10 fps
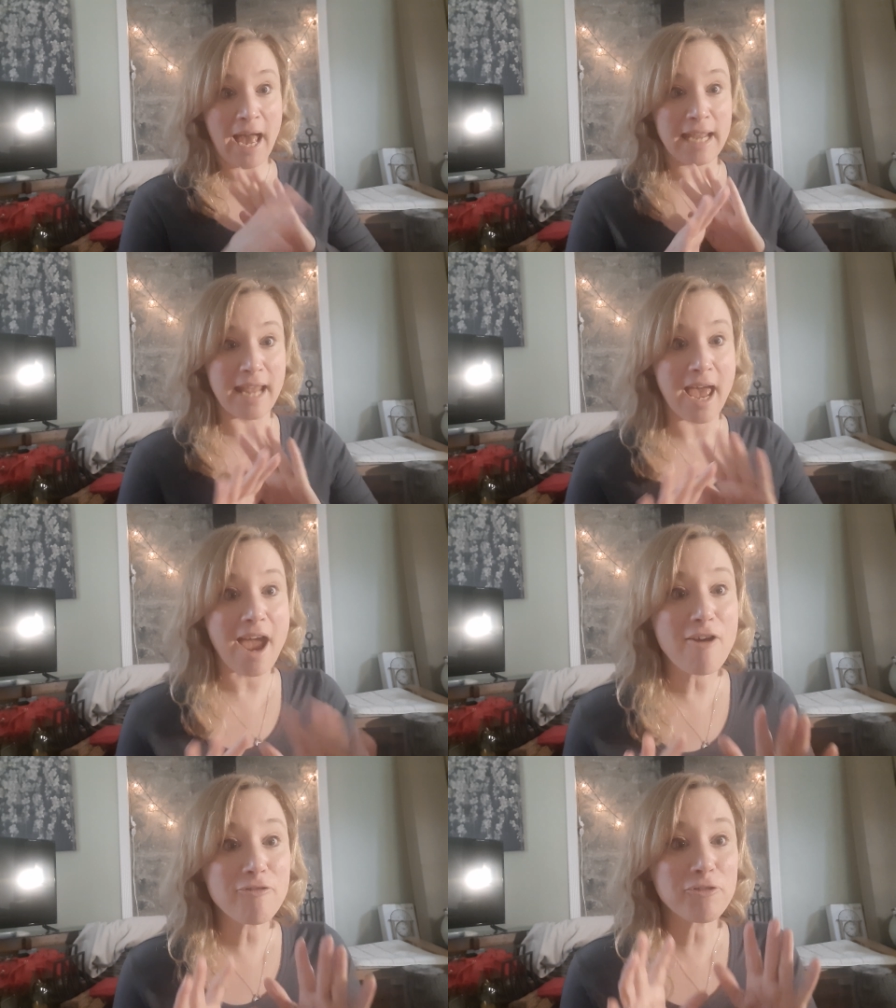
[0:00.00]
And
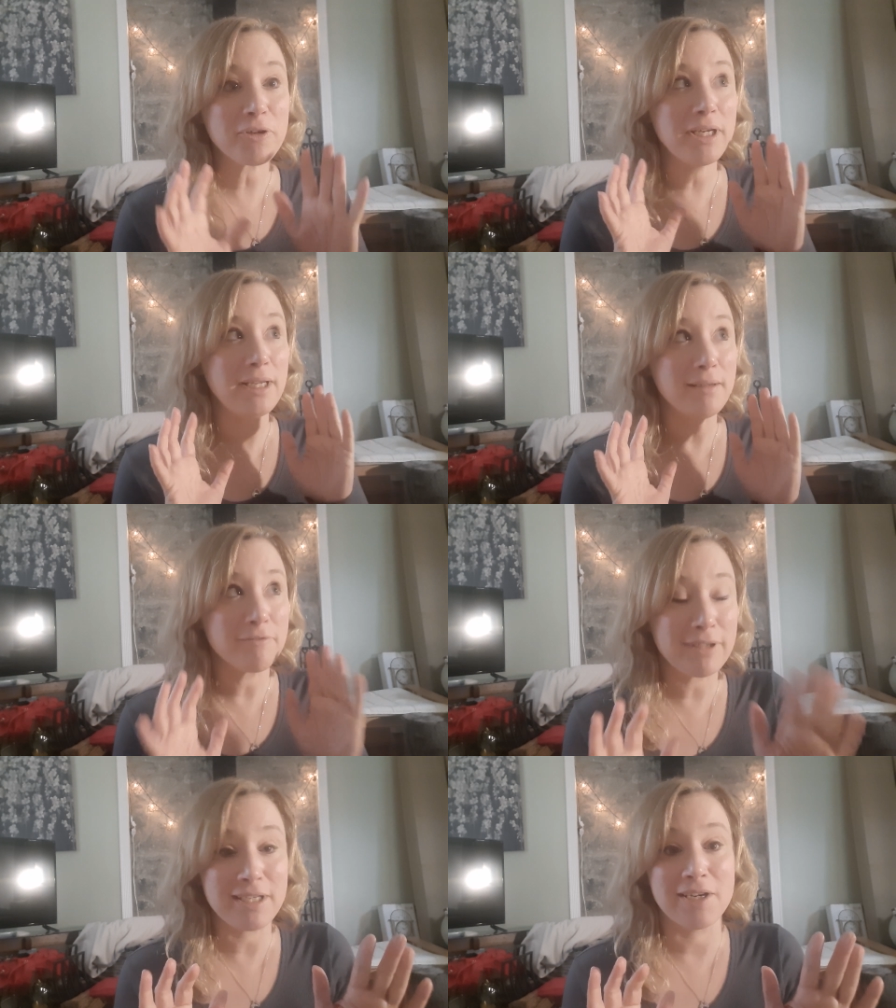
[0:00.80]
every
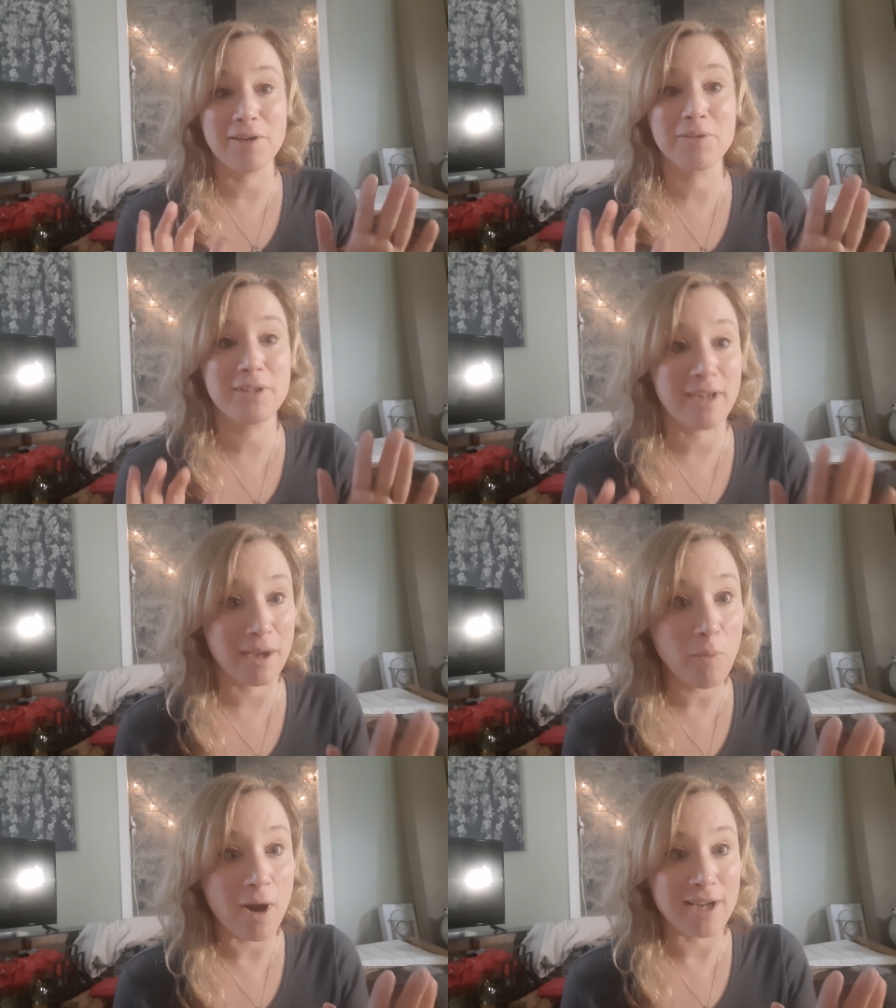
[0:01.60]
video that
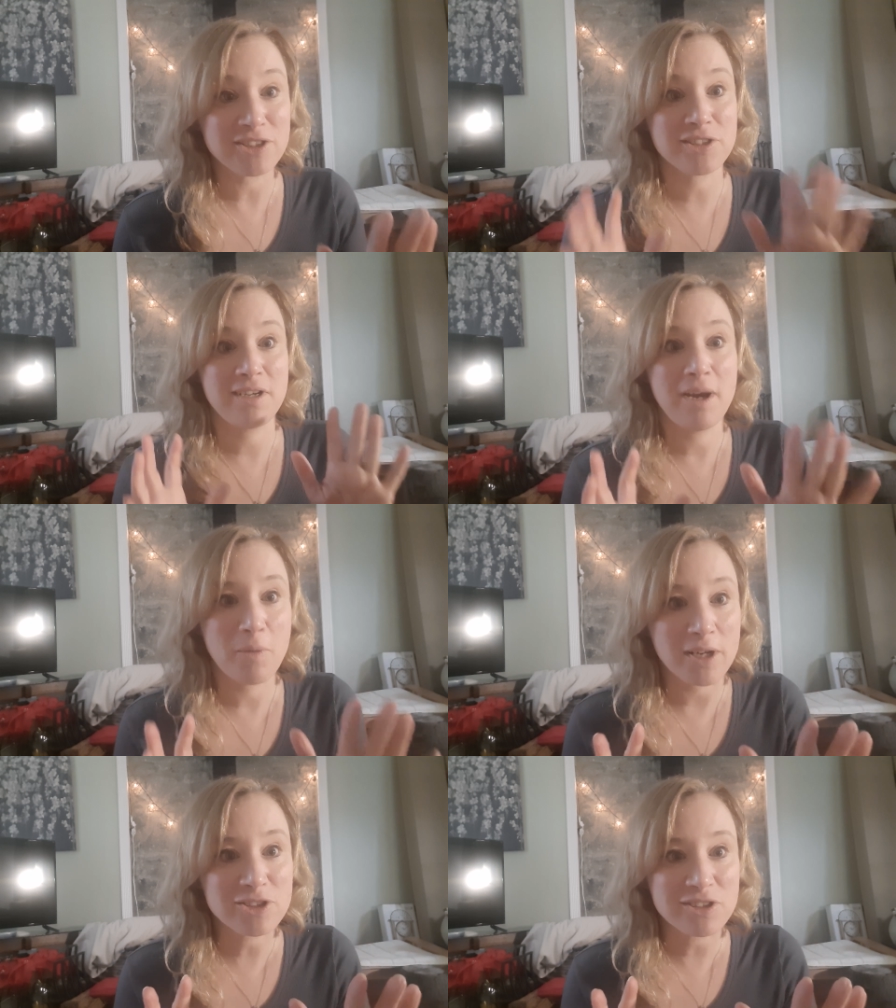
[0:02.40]
I watched
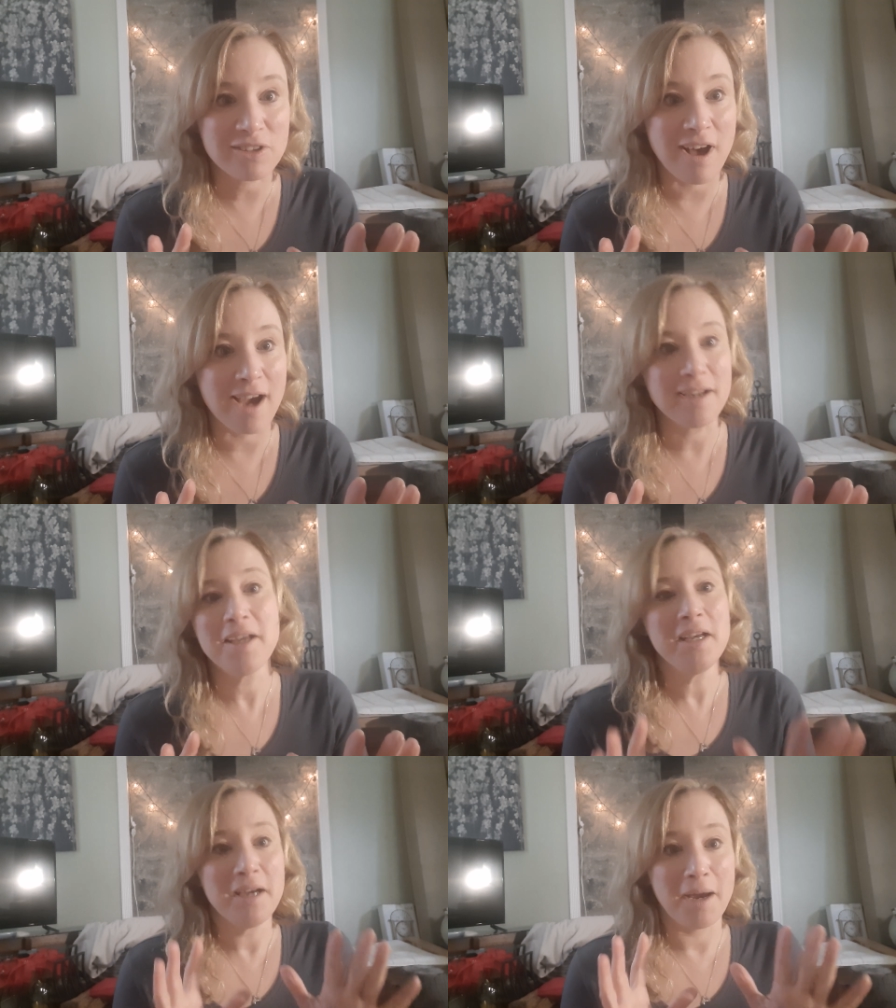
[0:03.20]
a lot,
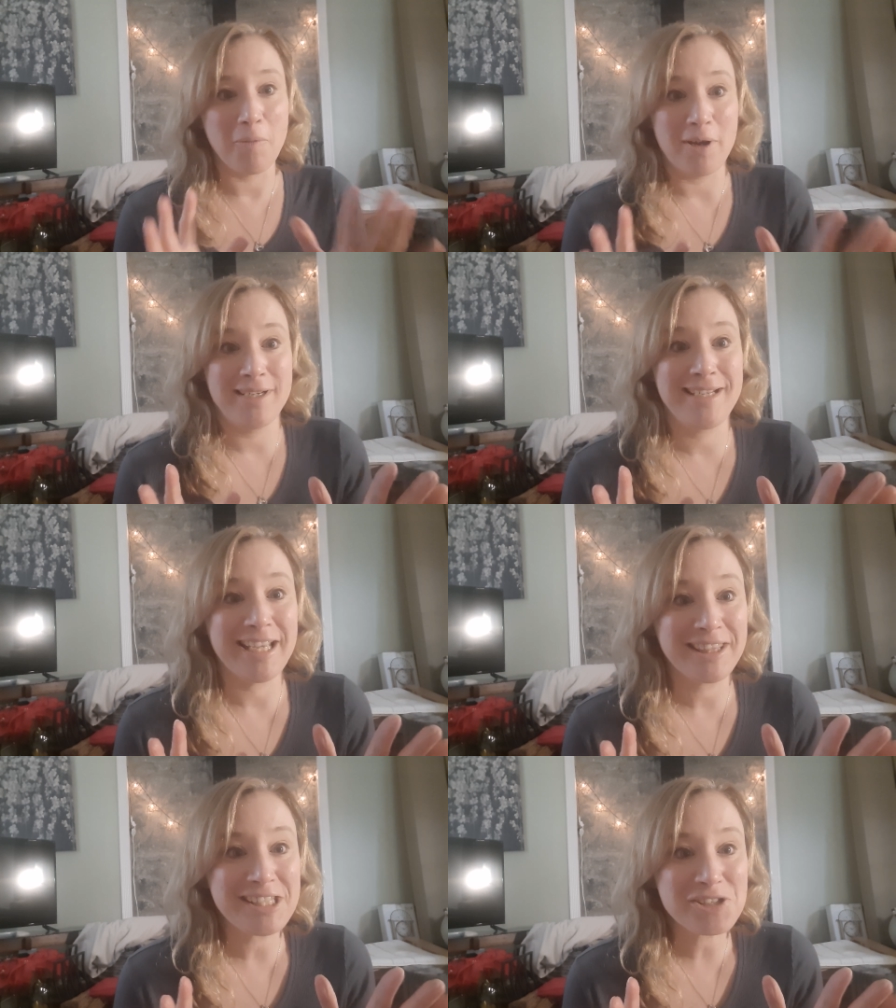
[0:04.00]
I wanted to
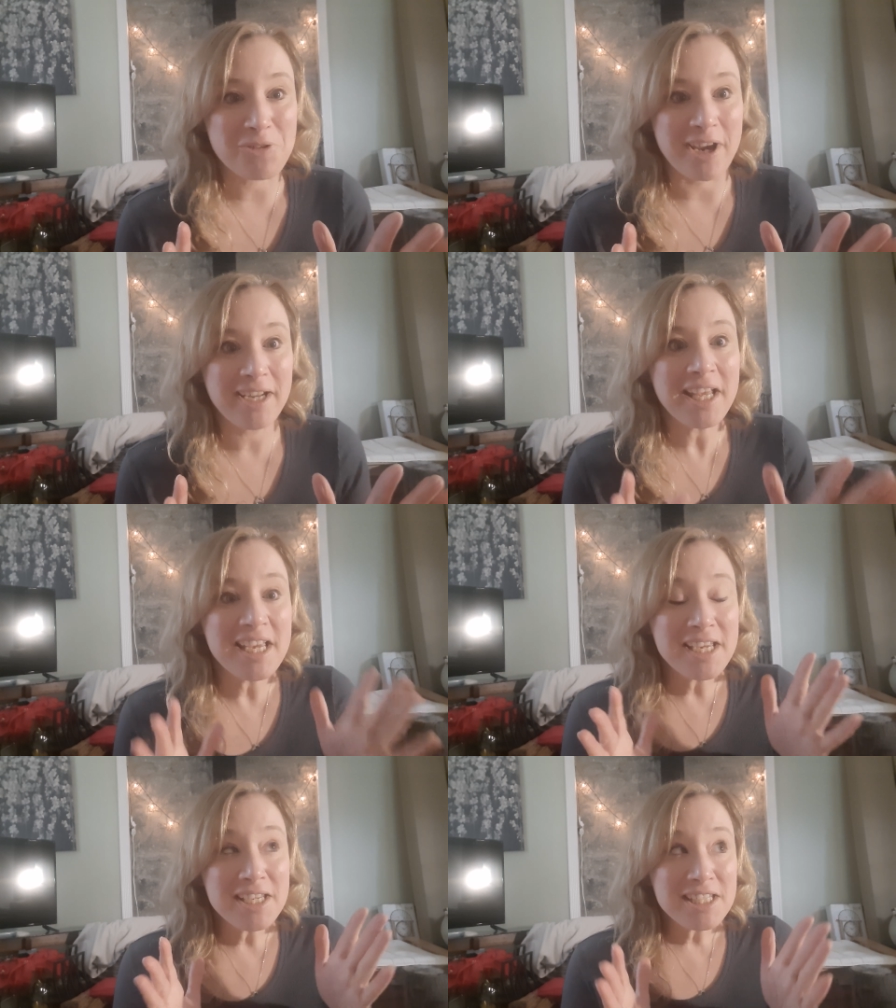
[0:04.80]
get this right,
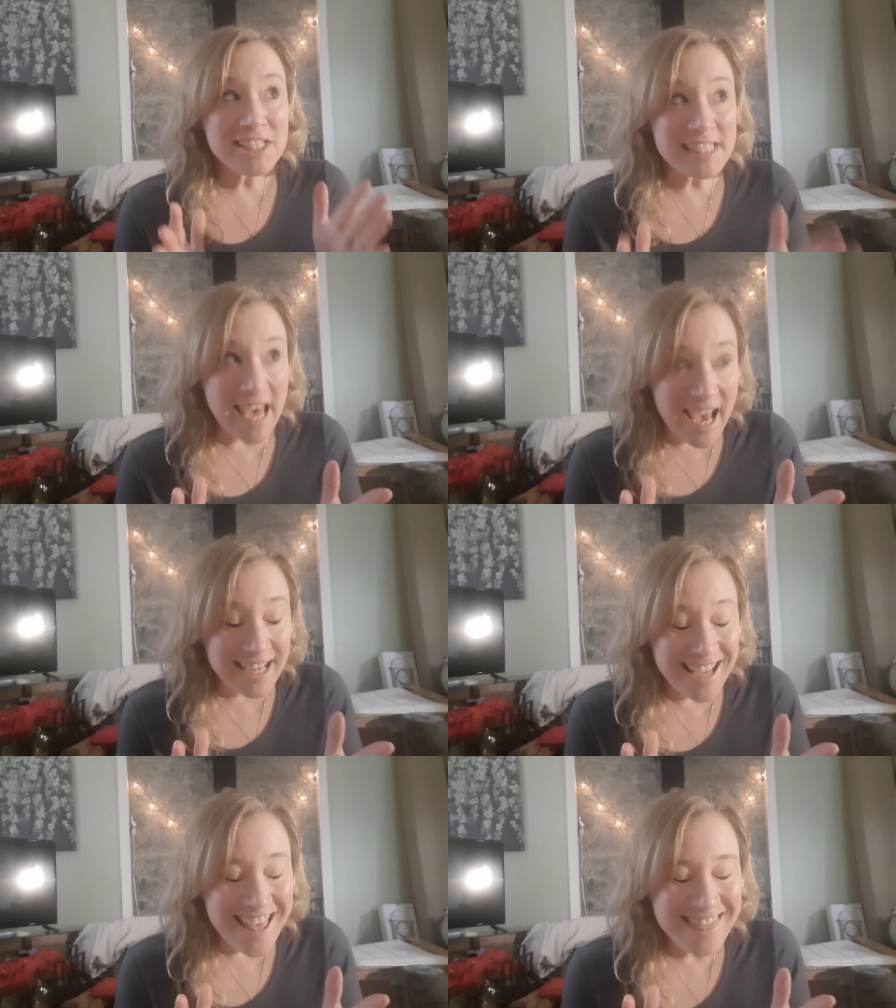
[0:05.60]

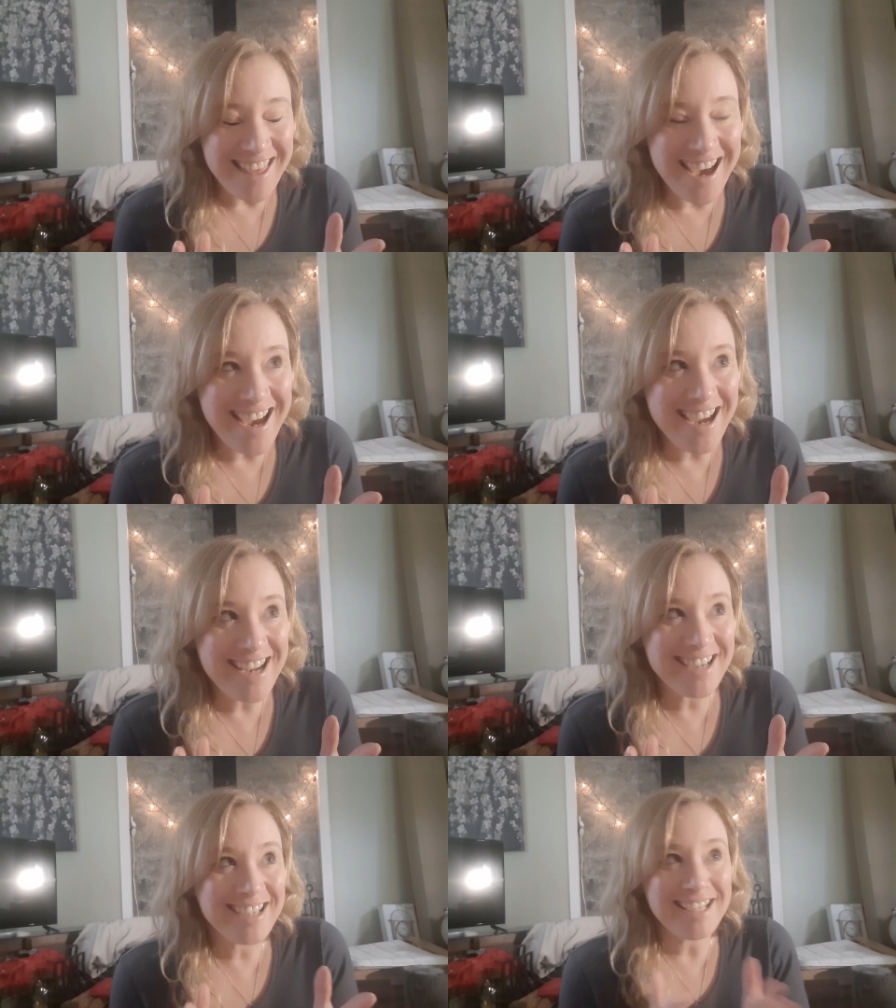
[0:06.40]
said
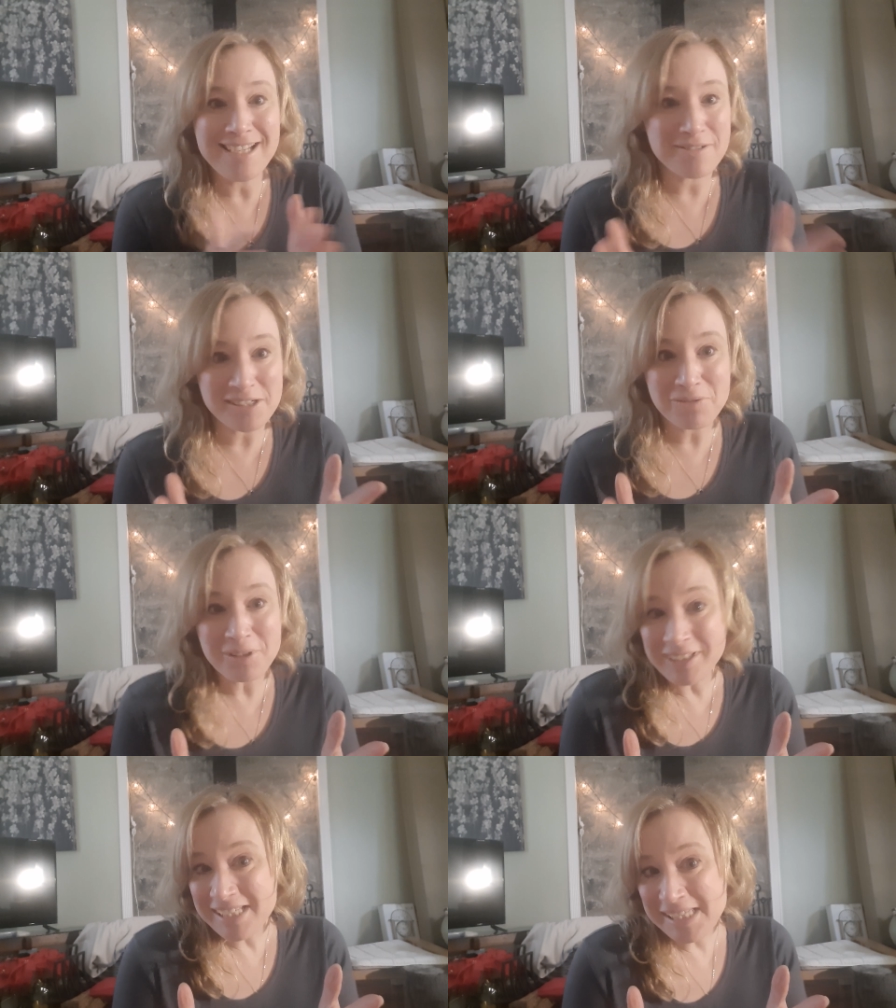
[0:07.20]
that it was
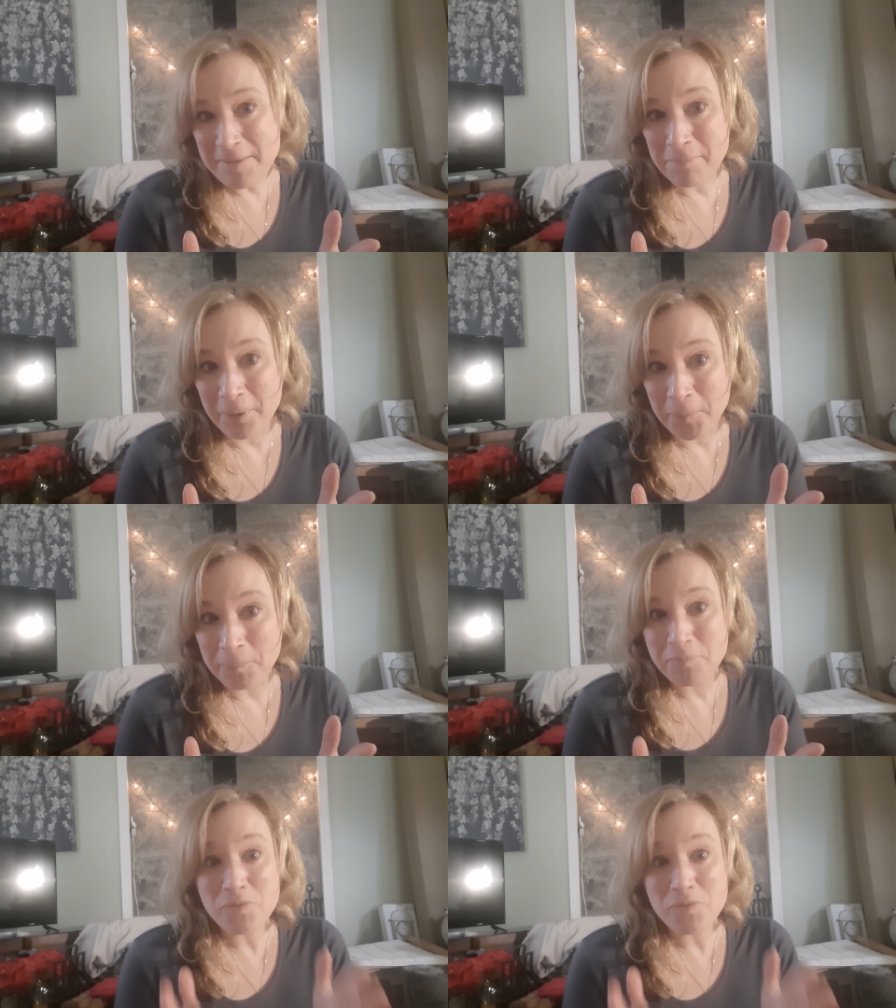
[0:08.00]
really simple.